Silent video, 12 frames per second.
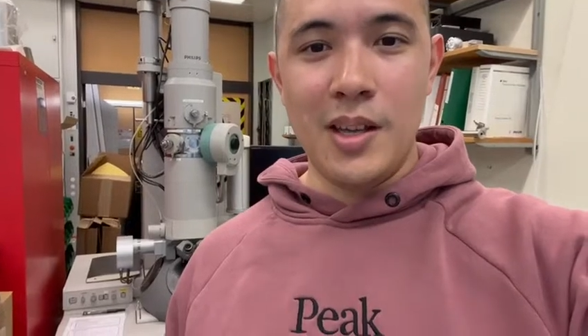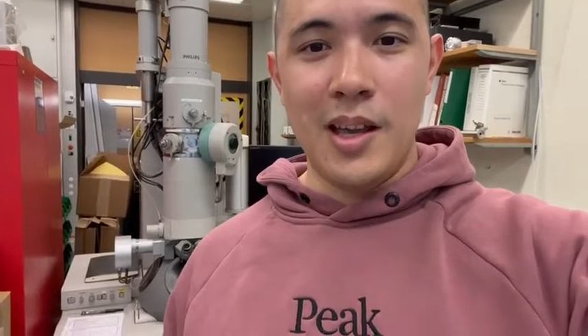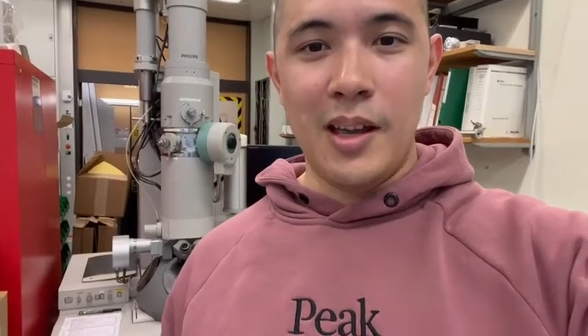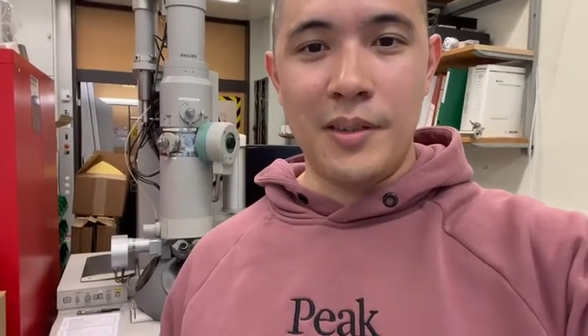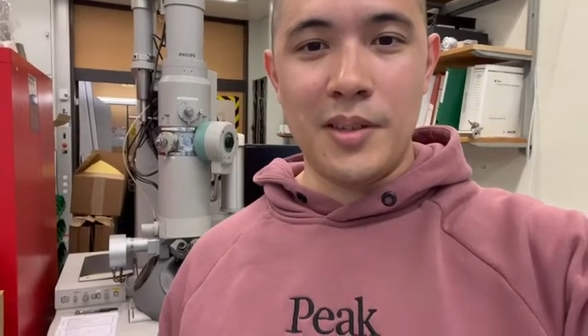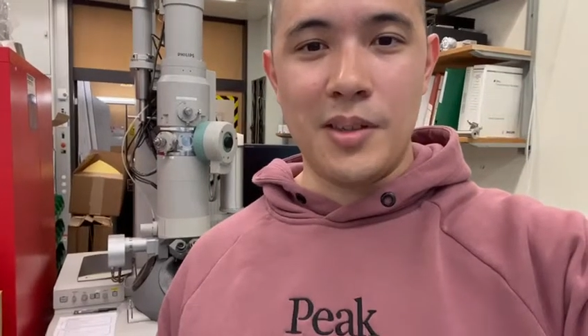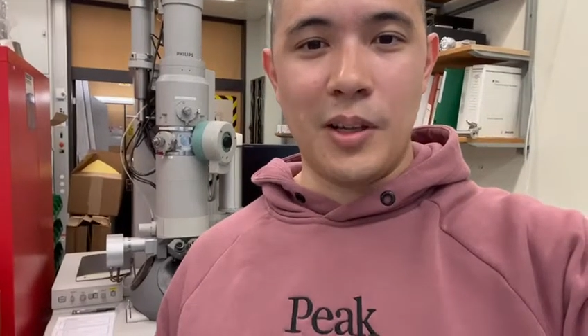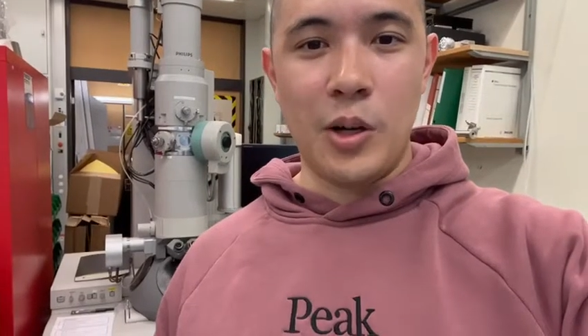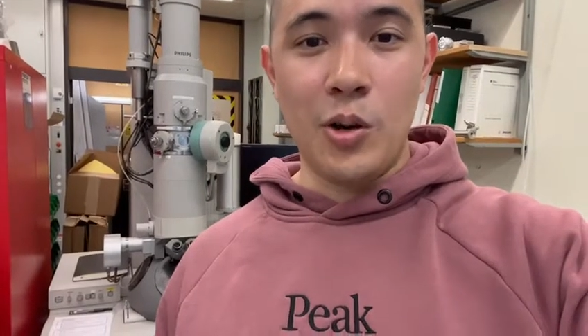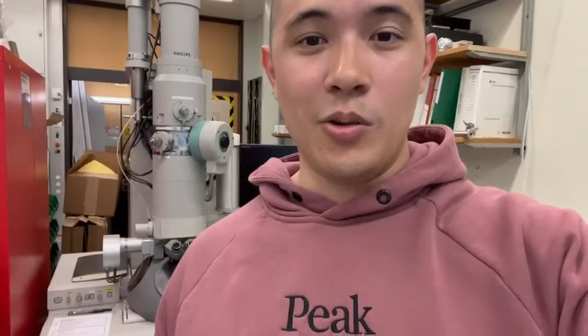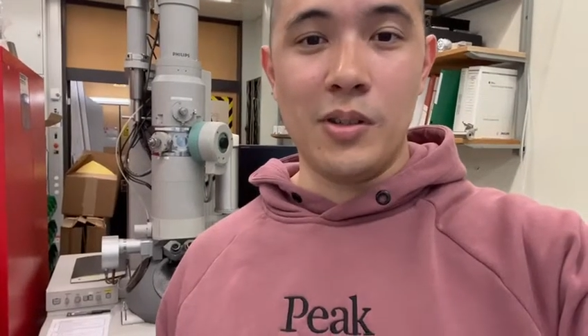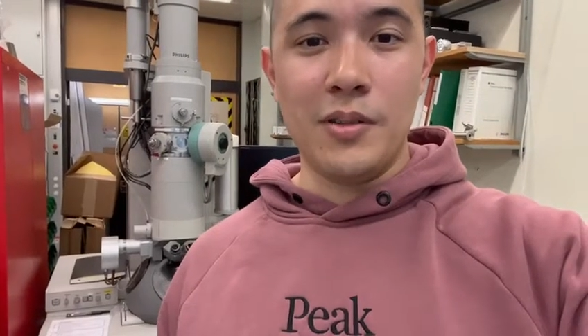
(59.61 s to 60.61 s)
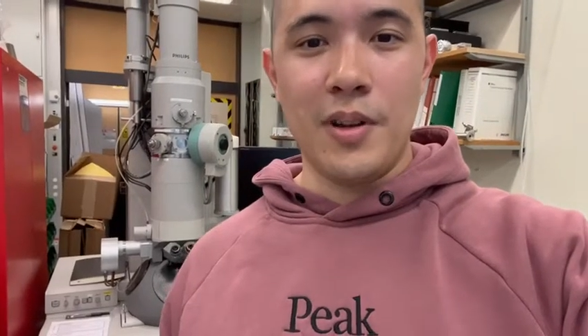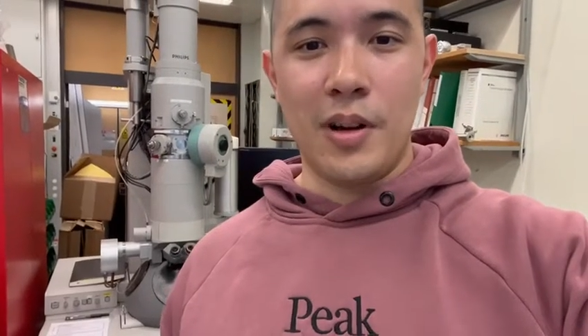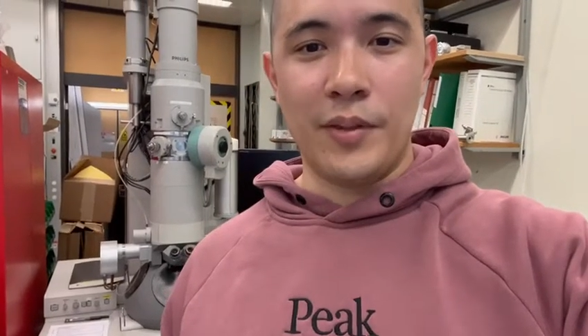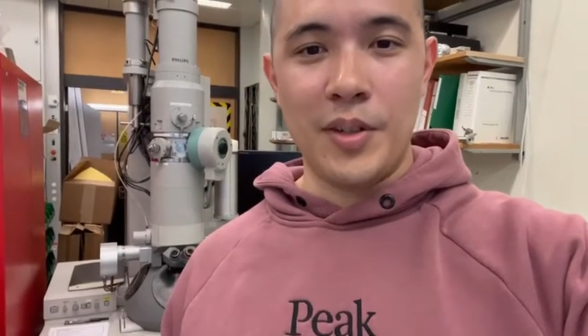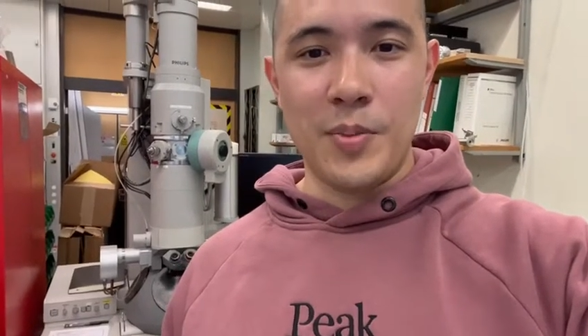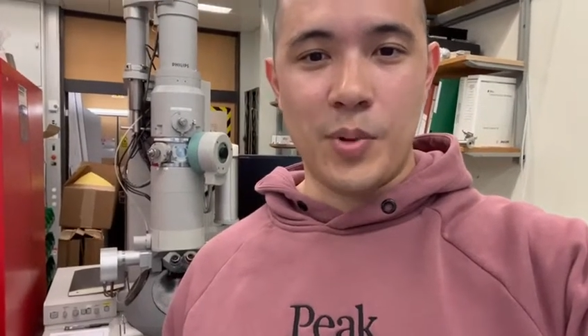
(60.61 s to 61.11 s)
and the goal
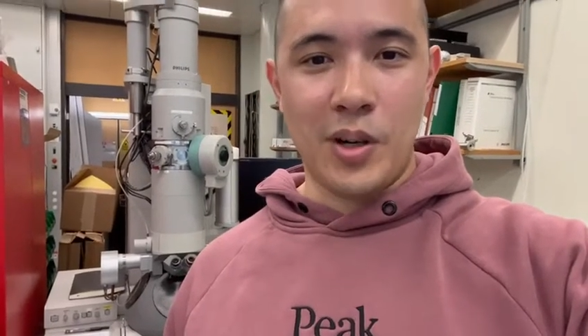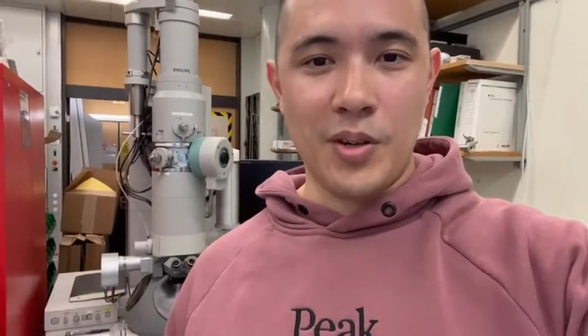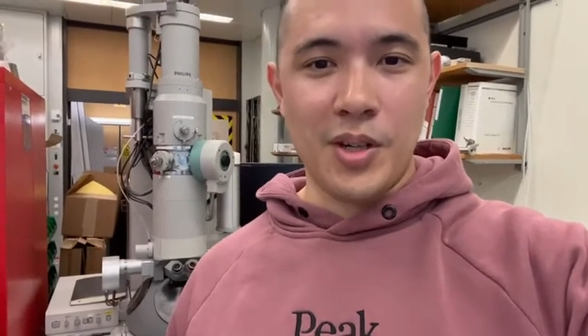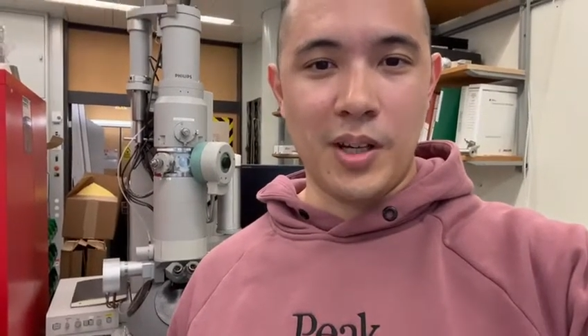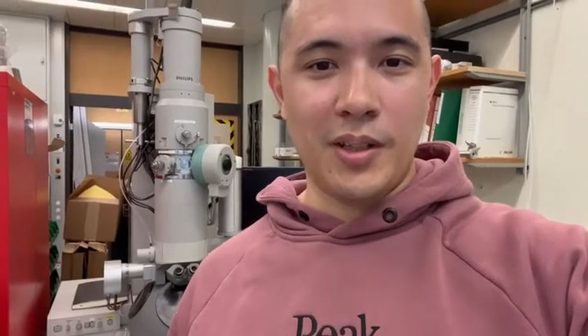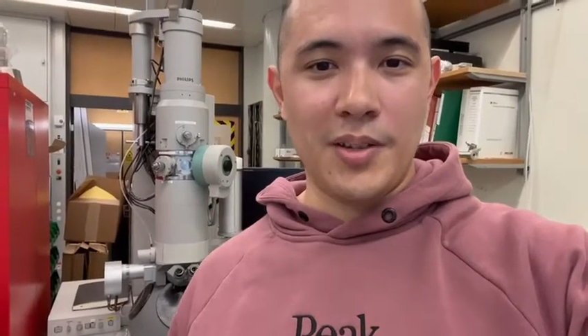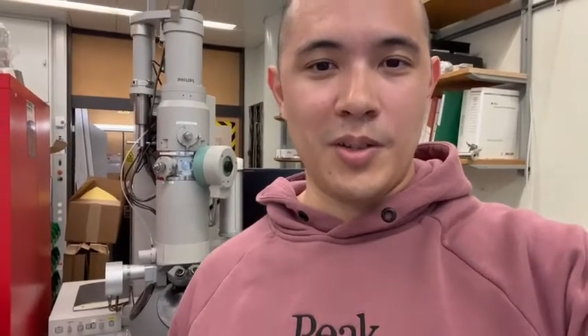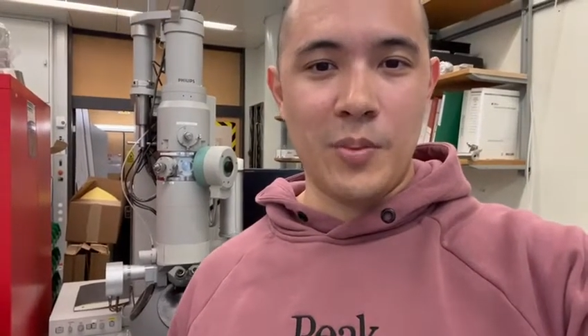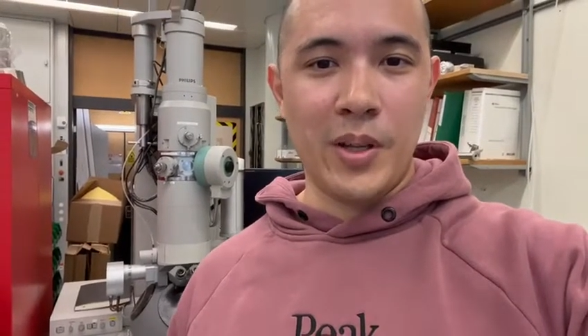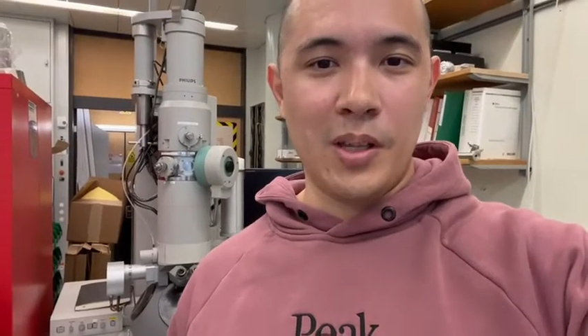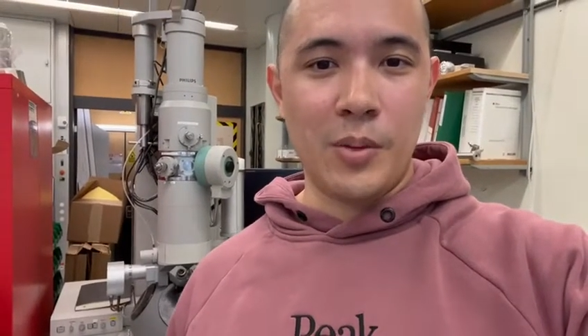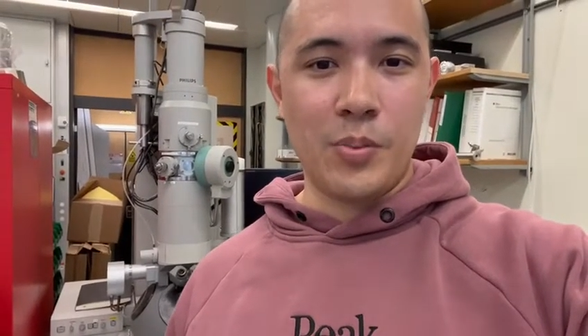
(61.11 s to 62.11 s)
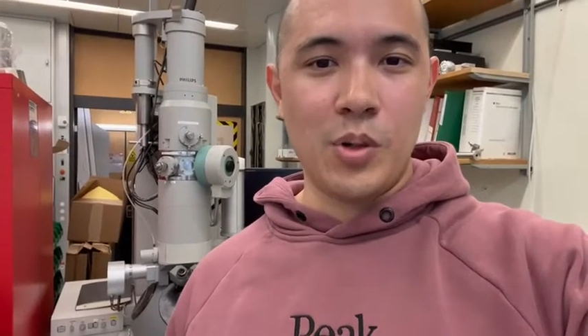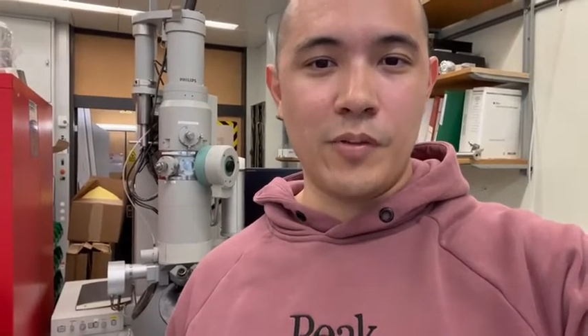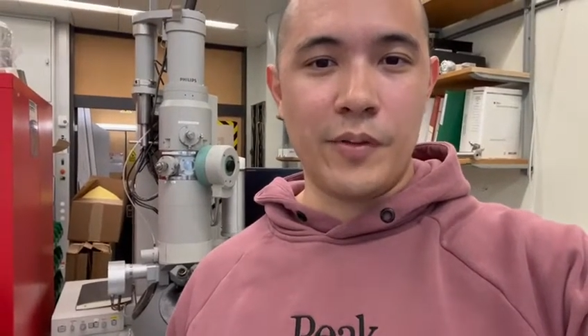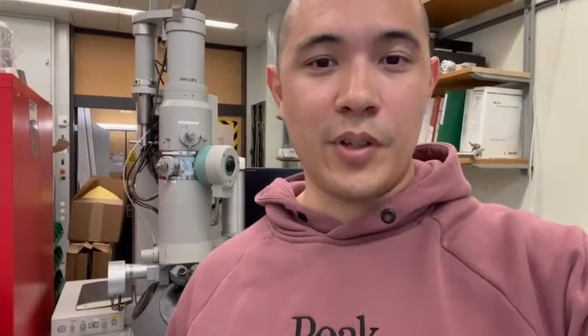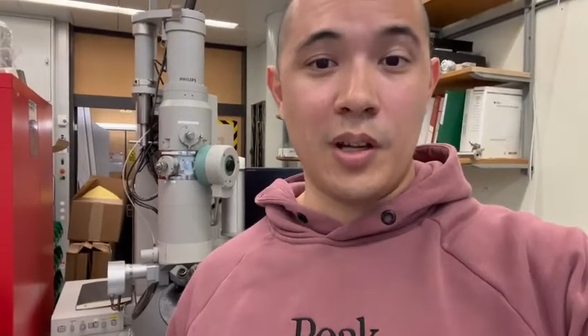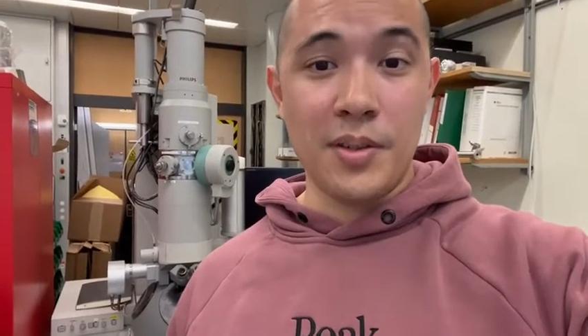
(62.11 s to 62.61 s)
of this project is to build a proof
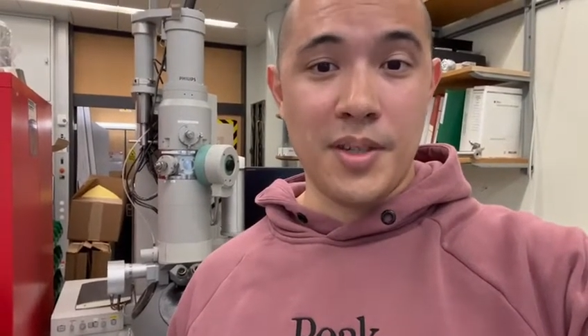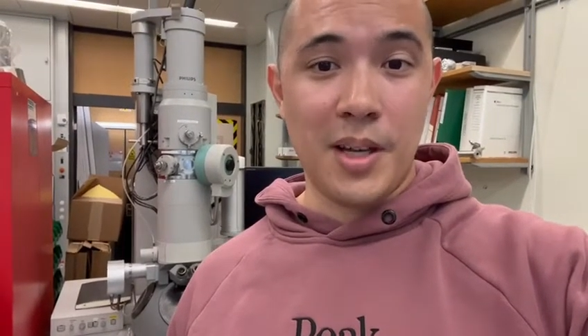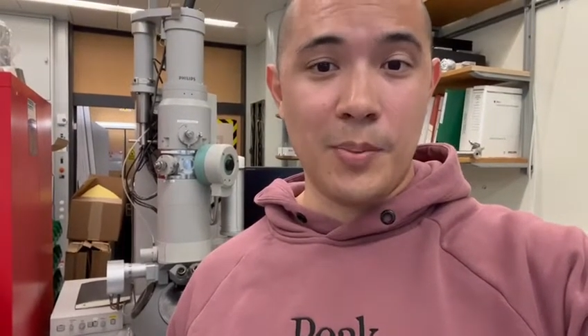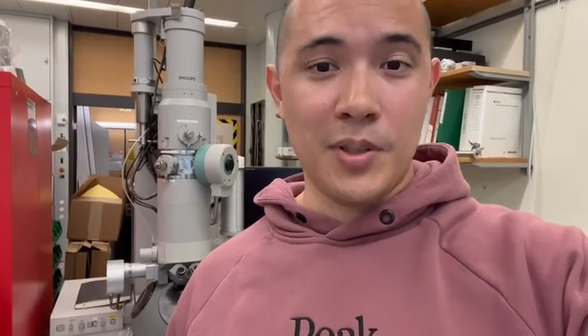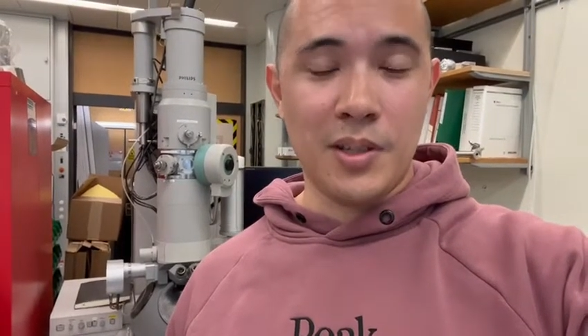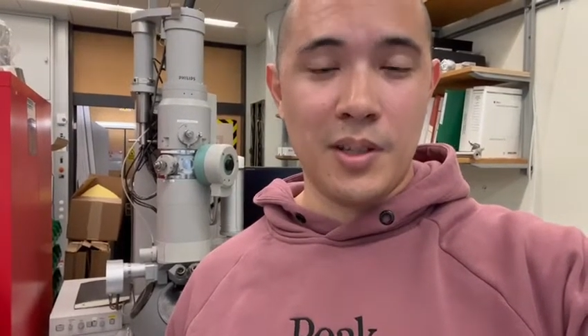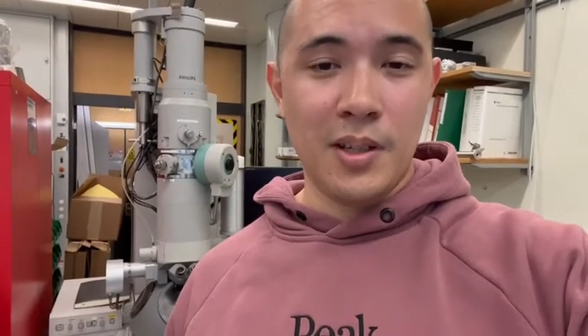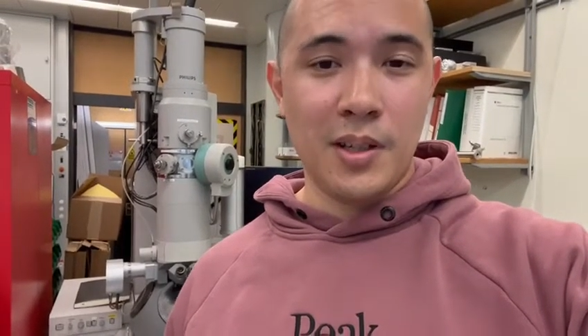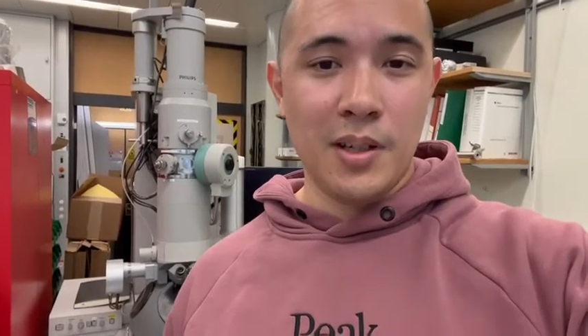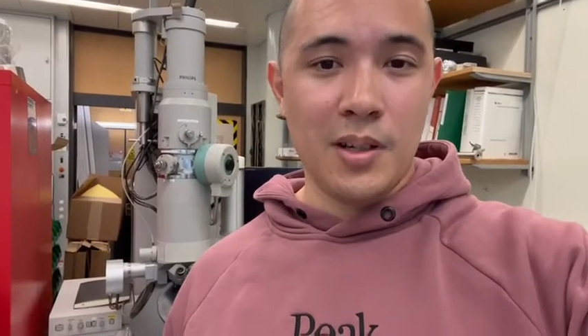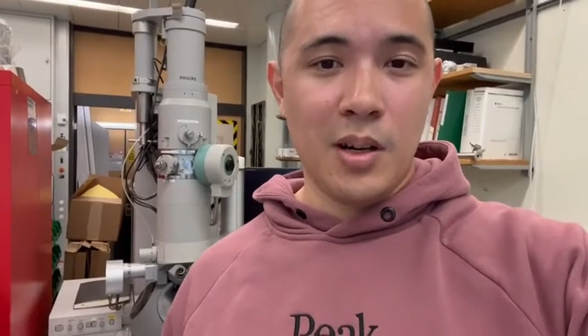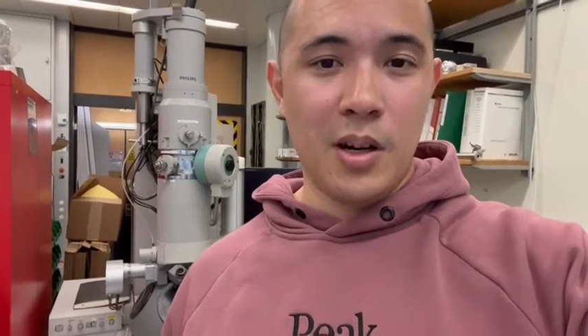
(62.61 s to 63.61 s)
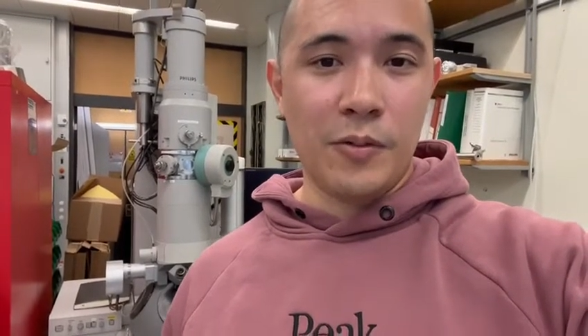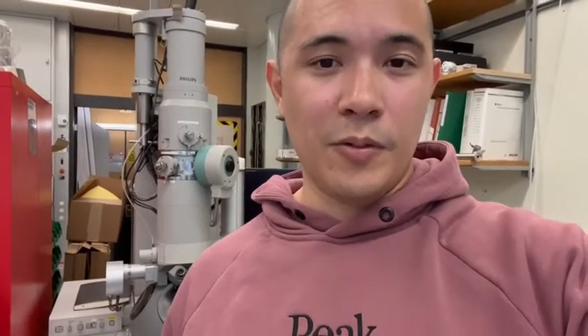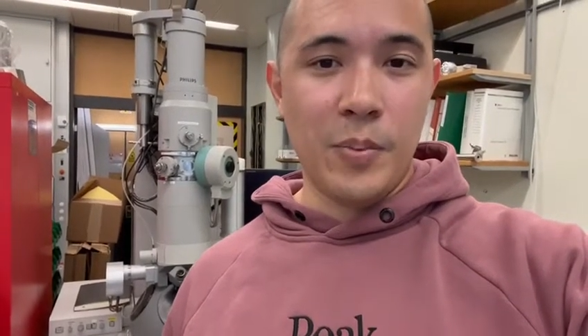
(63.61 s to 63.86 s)
of concept of